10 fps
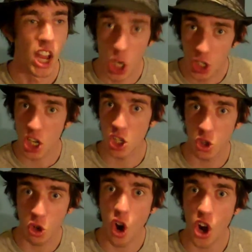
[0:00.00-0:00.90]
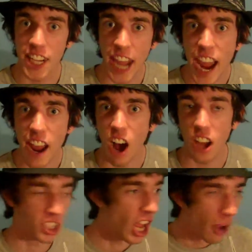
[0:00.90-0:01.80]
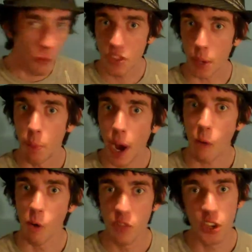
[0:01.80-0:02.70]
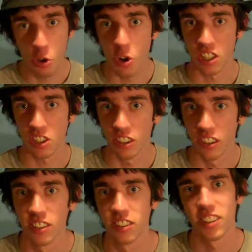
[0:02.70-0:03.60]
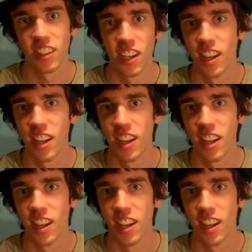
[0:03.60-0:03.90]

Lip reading: You destroy chaos with the power of the crystals.